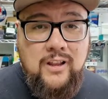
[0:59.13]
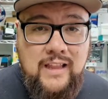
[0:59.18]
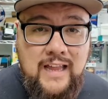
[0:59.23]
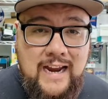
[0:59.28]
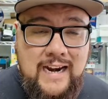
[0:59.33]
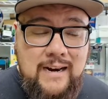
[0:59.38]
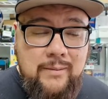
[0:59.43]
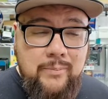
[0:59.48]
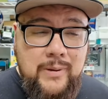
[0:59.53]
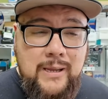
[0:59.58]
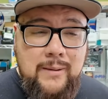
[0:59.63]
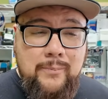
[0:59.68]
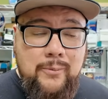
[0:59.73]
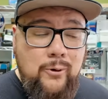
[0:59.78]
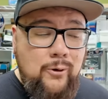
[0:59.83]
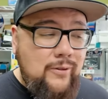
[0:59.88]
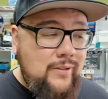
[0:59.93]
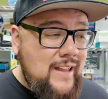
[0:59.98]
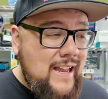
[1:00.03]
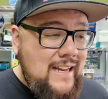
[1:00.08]
a lot of
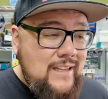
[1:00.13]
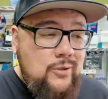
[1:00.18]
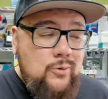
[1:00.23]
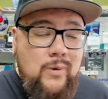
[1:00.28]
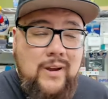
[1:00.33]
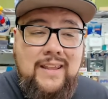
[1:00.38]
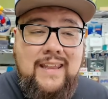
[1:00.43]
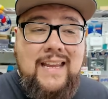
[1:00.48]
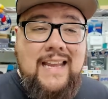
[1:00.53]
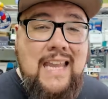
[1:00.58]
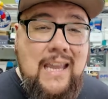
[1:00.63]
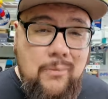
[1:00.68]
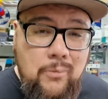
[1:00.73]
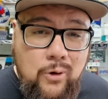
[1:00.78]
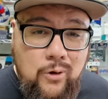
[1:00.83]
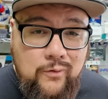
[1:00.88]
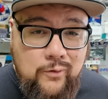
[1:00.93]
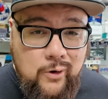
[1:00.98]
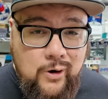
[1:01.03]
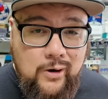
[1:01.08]
people, that's why they came
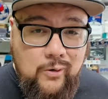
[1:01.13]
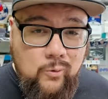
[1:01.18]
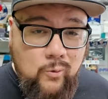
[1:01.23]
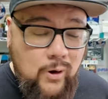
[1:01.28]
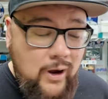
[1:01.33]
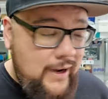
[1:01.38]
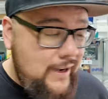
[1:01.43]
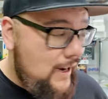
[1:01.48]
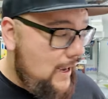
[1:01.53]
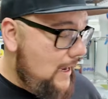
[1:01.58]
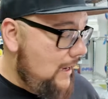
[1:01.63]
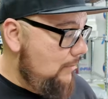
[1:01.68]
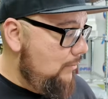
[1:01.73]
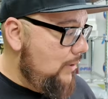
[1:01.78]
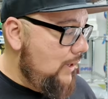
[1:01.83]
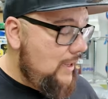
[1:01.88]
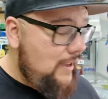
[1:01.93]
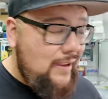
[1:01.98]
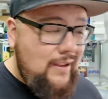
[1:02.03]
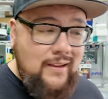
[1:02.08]
over on Whatnot,
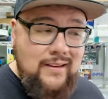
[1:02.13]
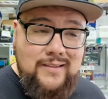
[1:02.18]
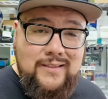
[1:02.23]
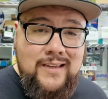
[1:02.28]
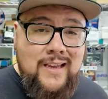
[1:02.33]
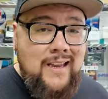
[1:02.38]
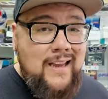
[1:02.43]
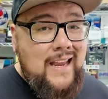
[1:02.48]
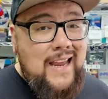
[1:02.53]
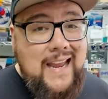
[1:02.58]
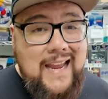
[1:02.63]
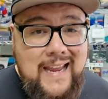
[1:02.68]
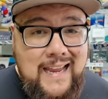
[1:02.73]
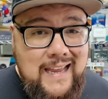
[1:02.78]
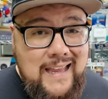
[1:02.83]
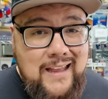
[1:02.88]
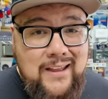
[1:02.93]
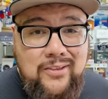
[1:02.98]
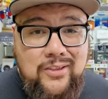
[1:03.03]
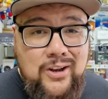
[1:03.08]
because
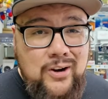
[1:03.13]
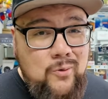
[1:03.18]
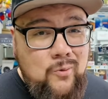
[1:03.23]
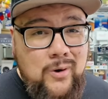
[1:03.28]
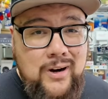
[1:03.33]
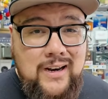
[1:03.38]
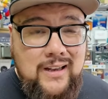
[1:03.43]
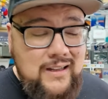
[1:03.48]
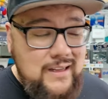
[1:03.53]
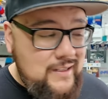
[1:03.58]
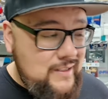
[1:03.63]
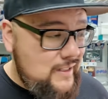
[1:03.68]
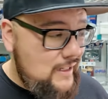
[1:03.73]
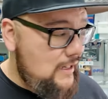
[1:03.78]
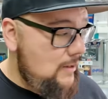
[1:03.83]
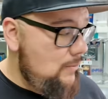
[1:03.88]
hey, they don't want to list